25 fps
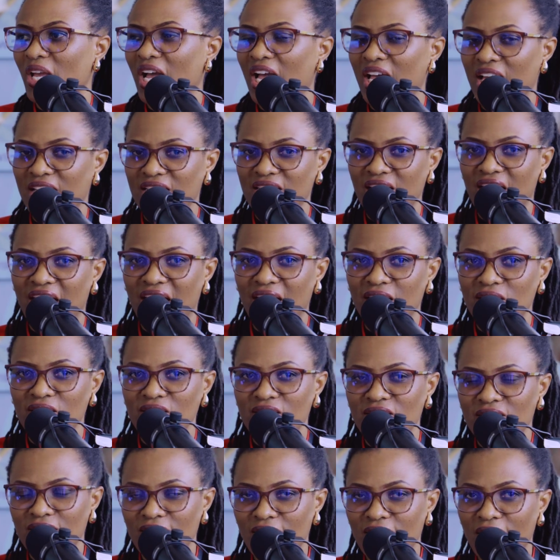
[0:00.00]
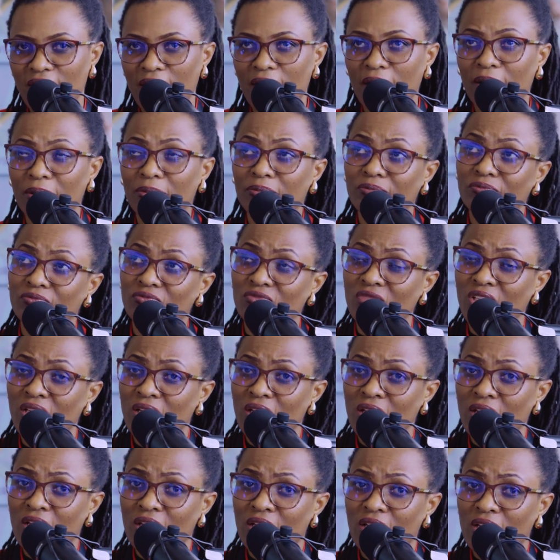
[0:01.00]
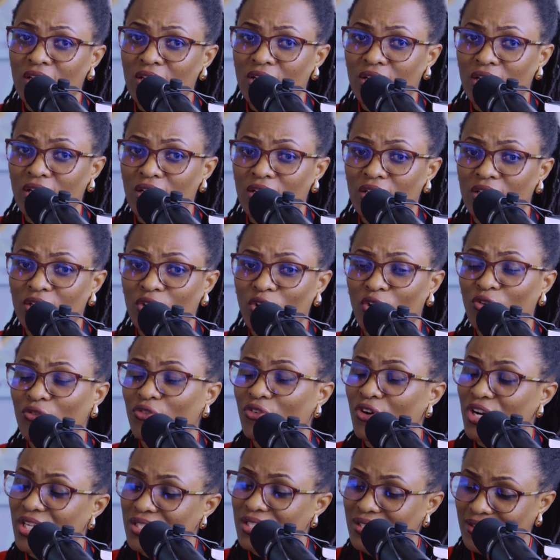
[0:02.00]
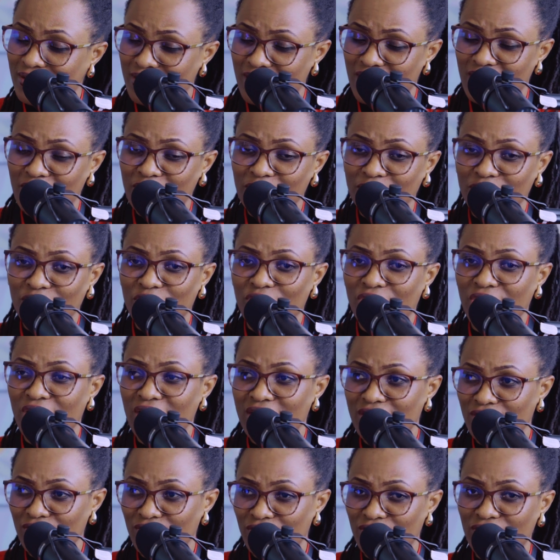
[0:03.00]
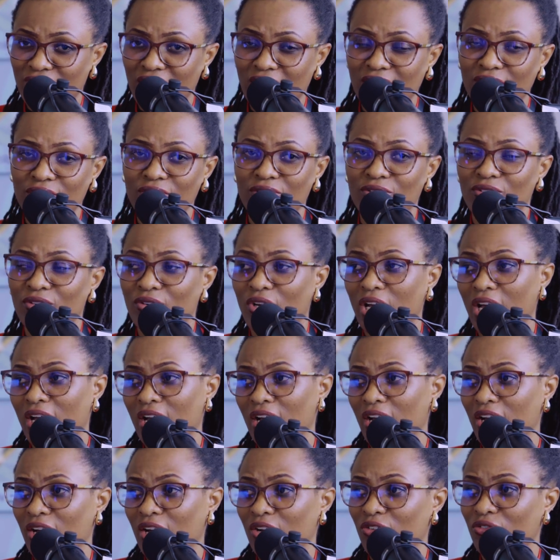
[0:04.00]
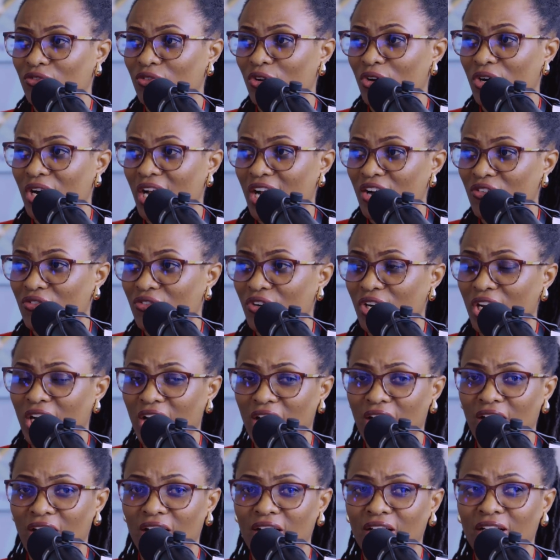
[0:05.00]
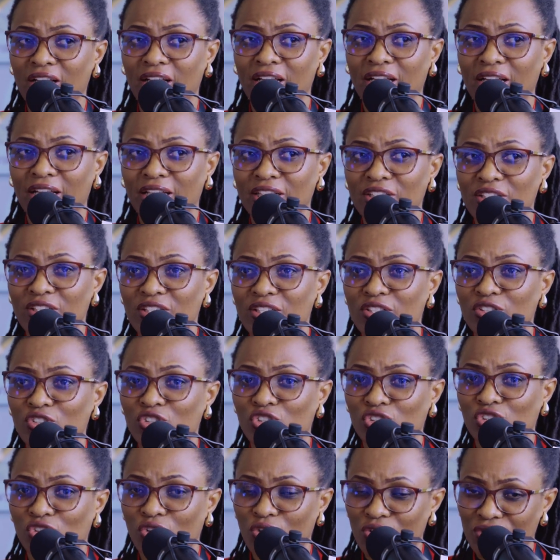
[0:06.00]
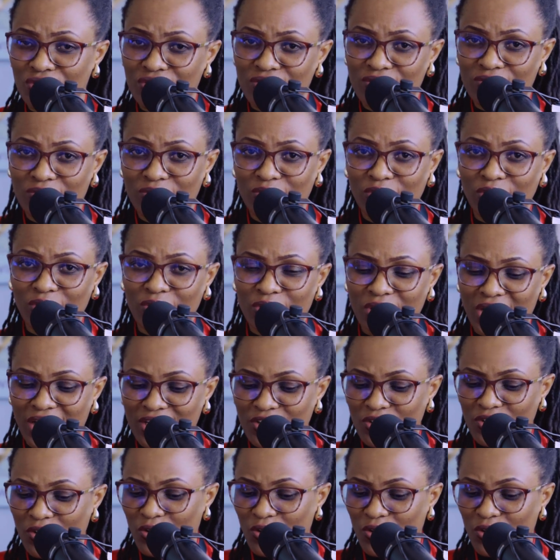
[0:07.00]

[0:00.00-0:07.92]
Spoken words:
And hence the conference theme, creating value for Africa. In short, look at